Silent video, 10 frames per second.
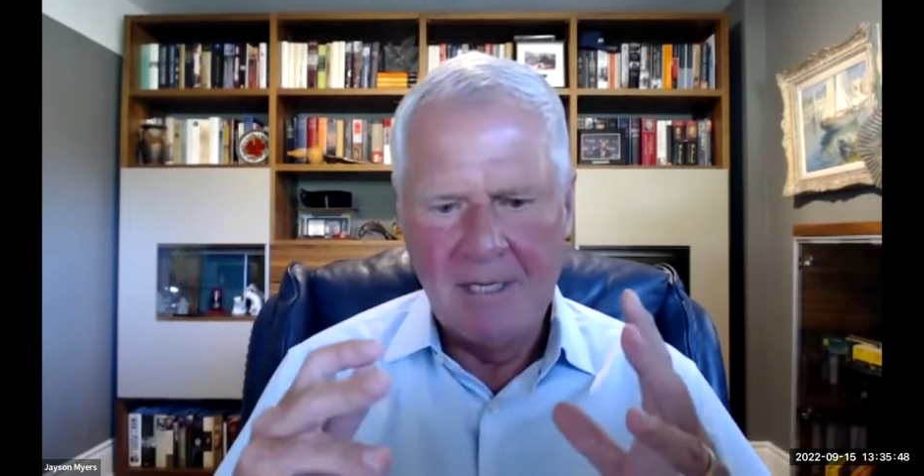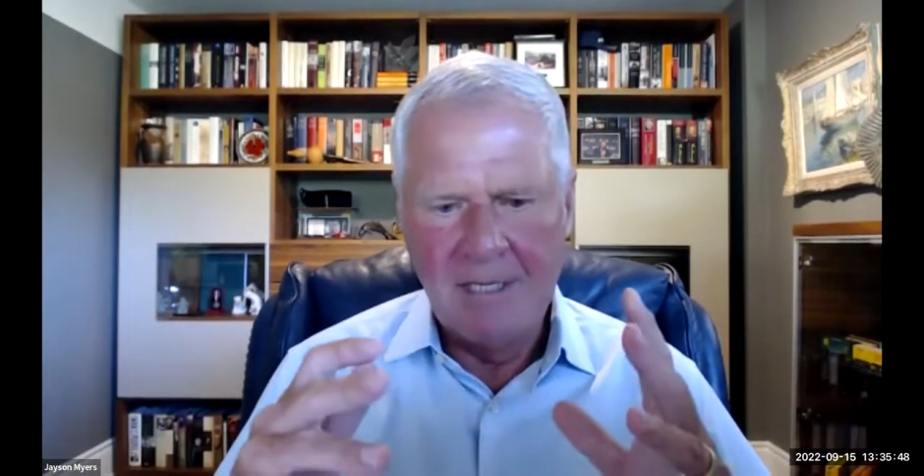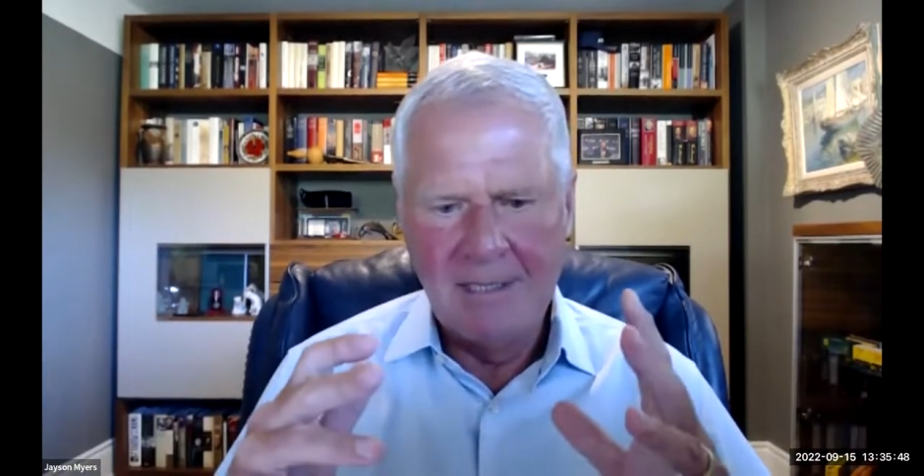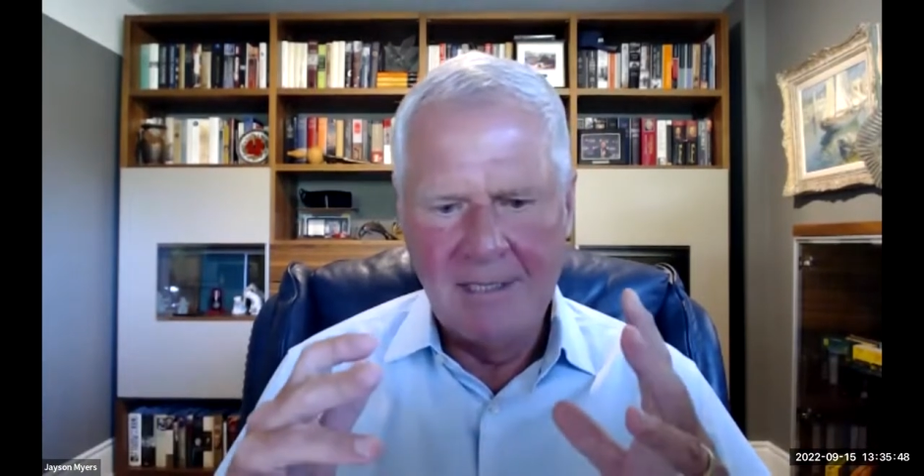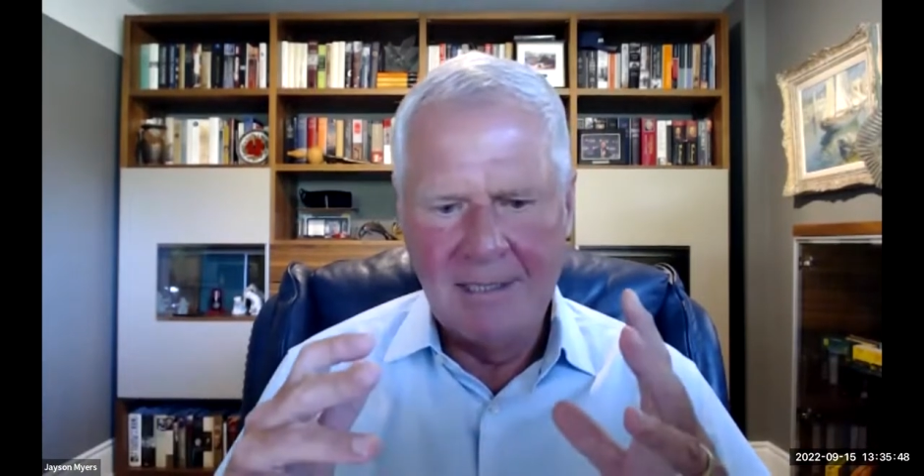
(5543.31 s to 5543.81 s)

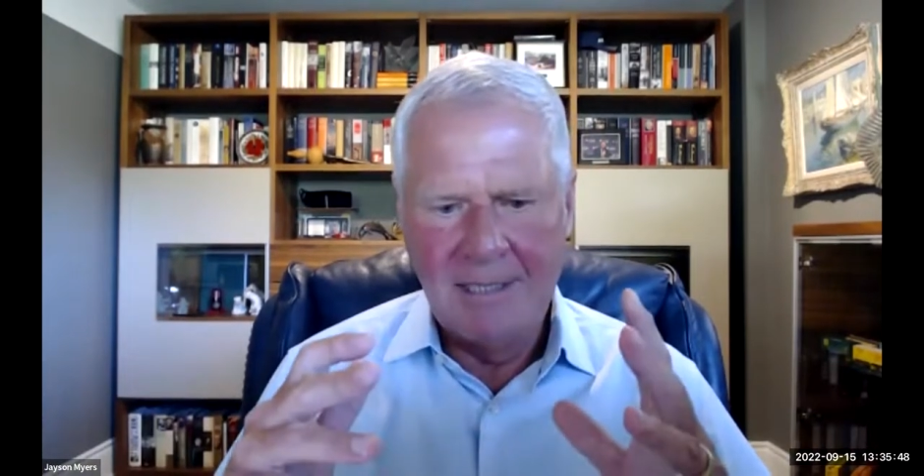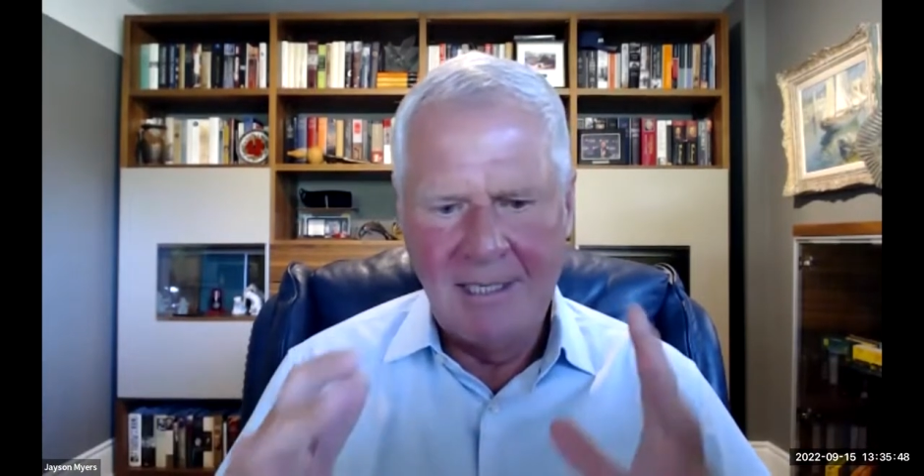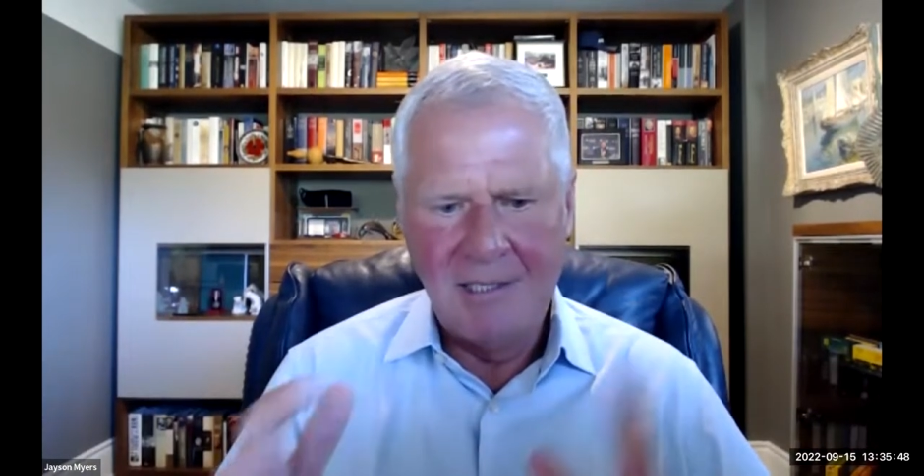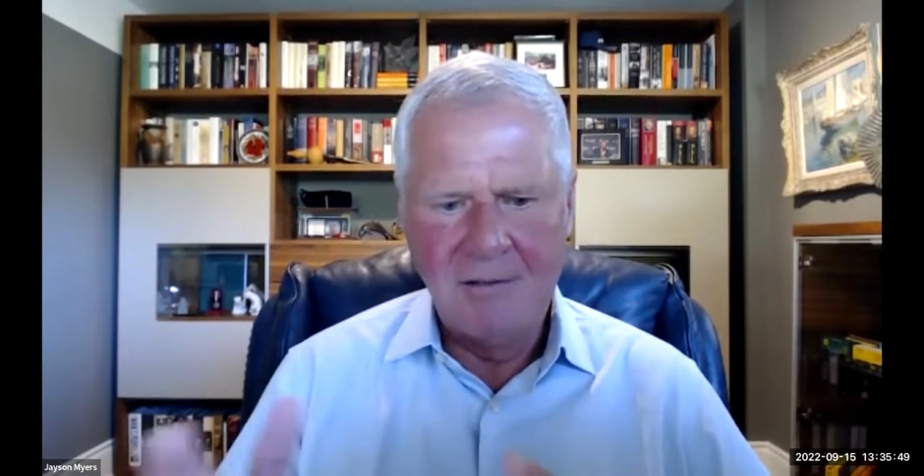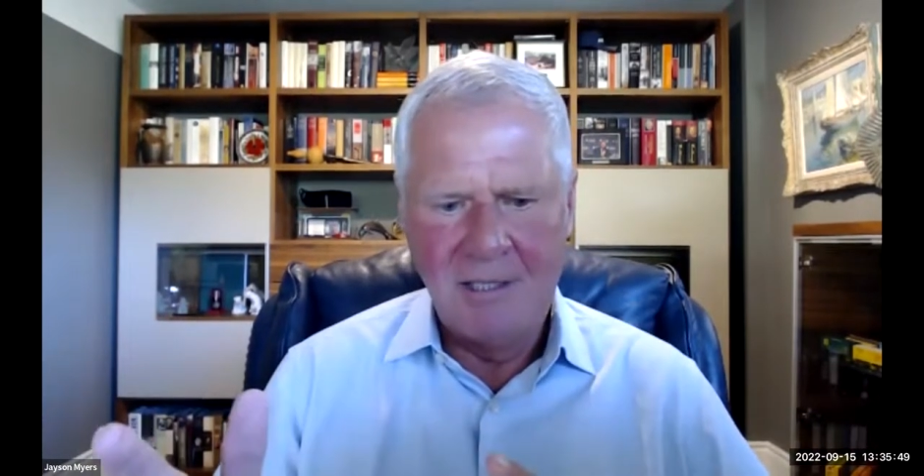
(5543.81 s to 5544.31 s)

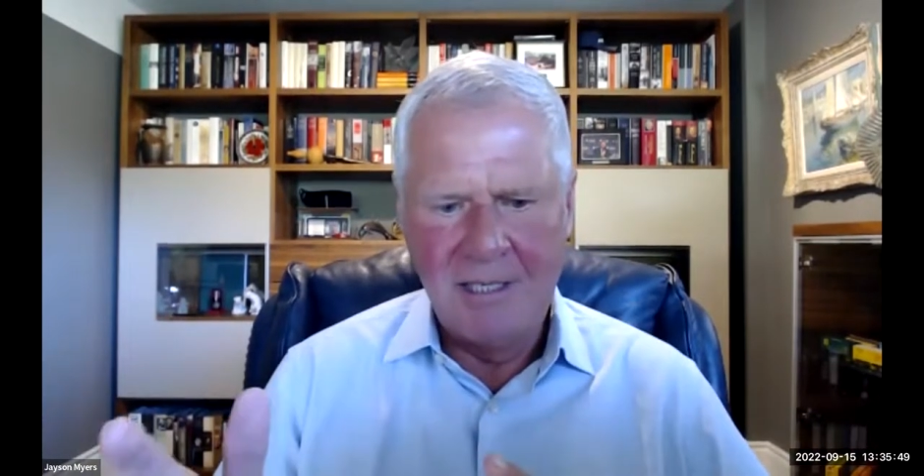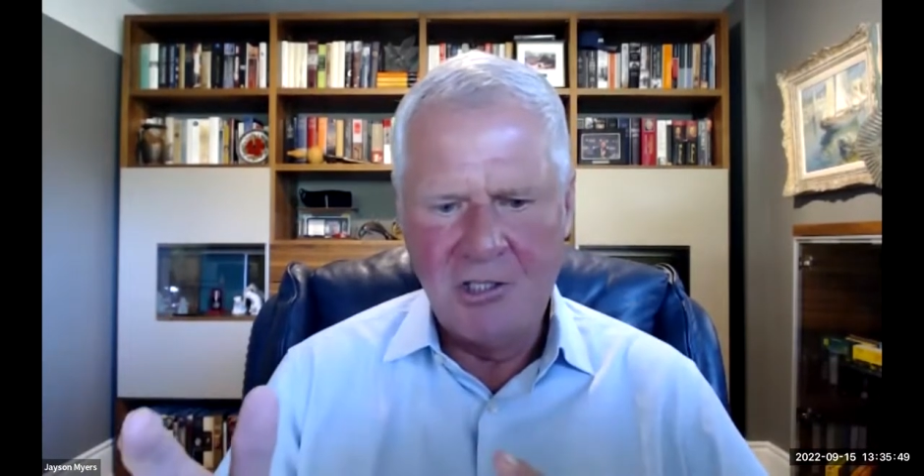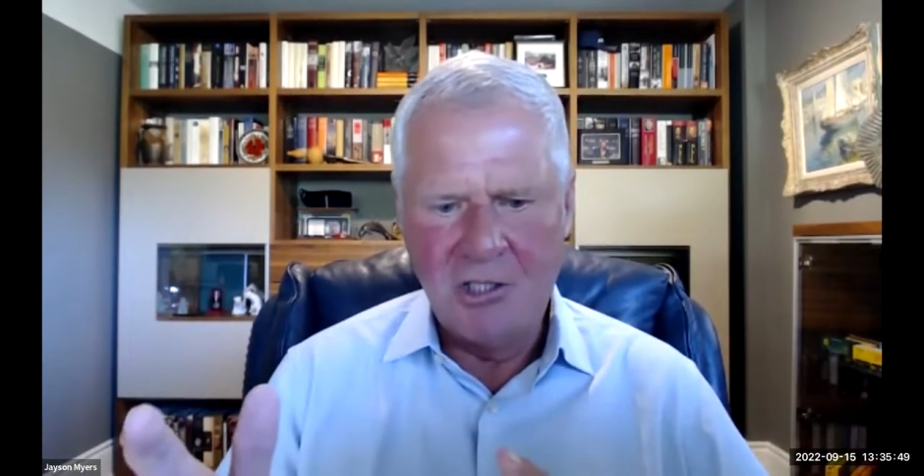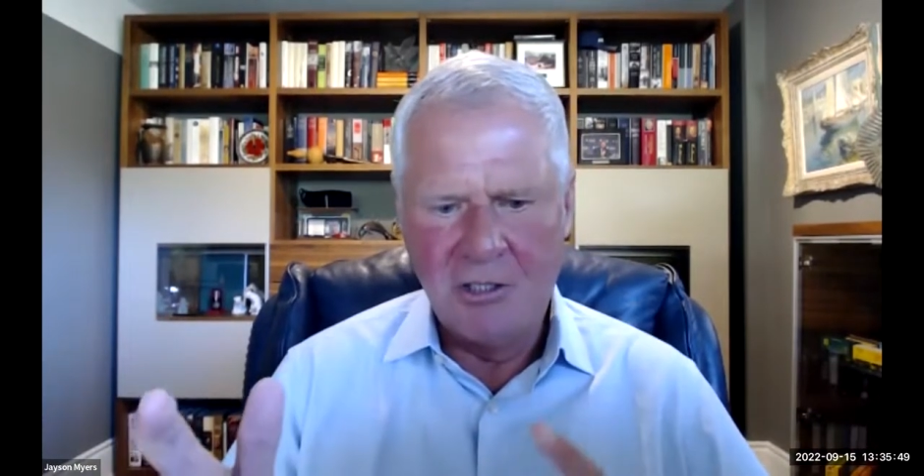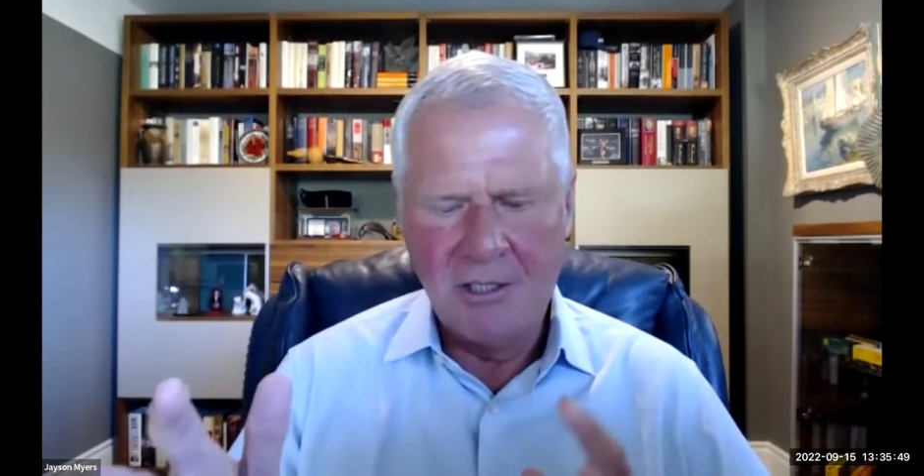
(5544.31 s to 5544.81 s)
and higher
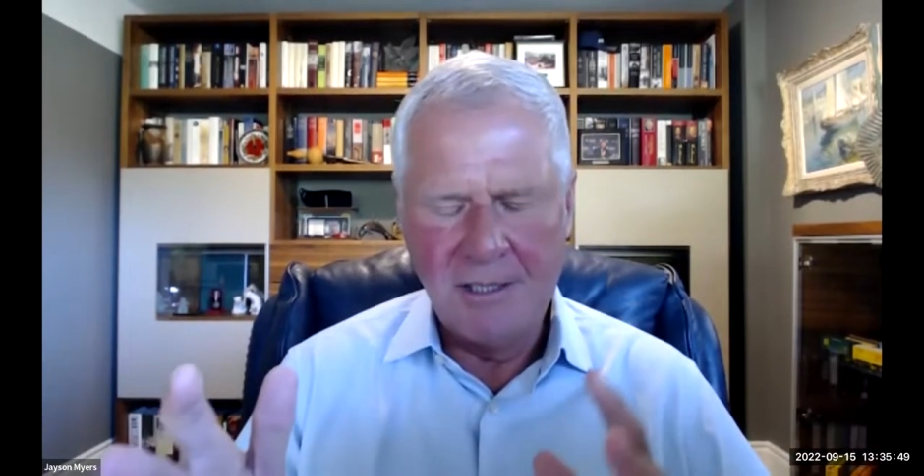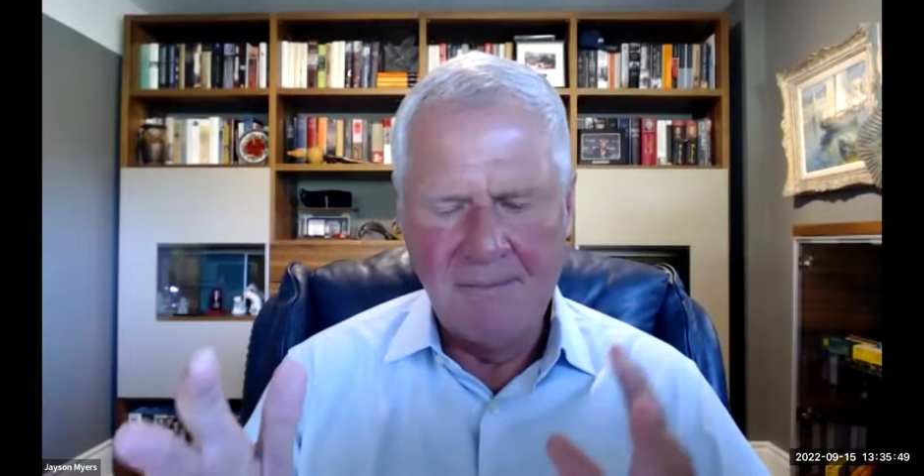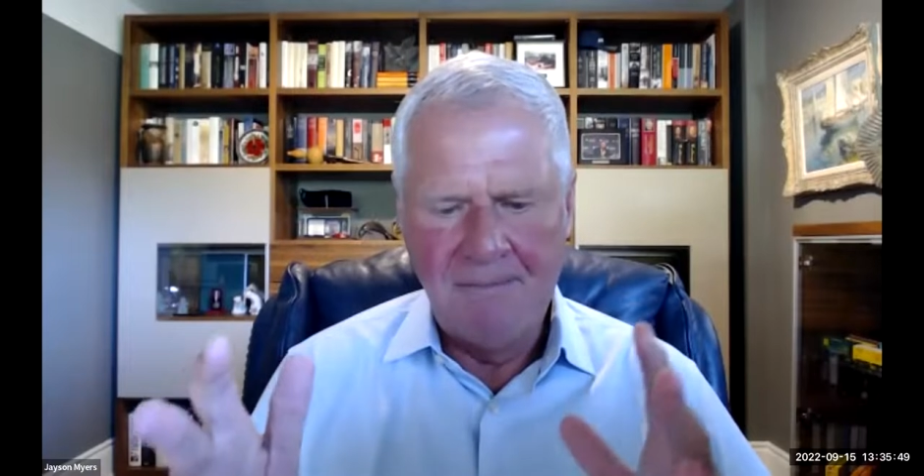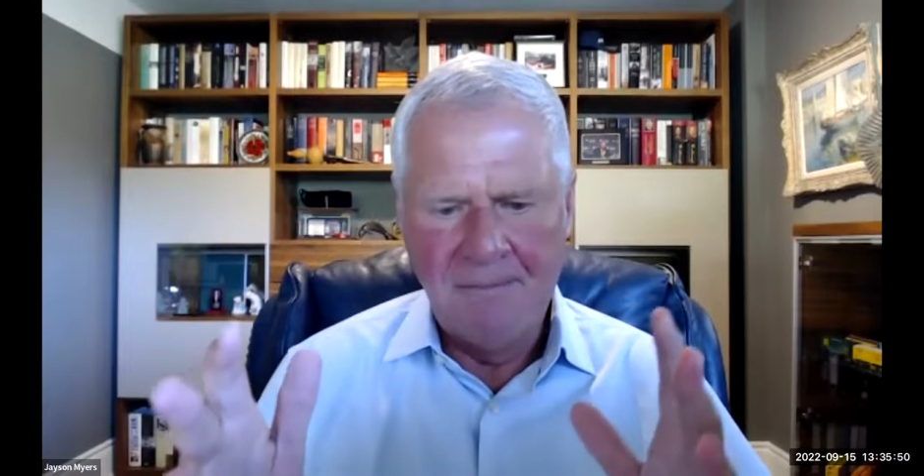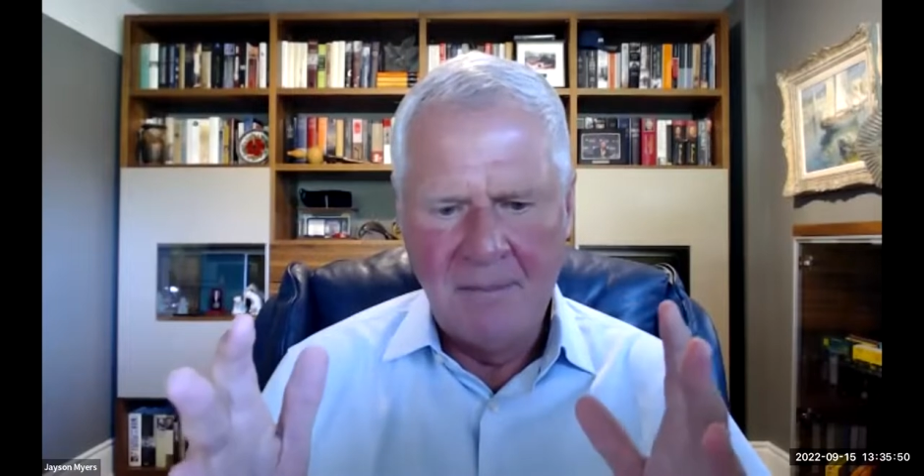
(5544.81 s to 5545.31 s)
debt charges.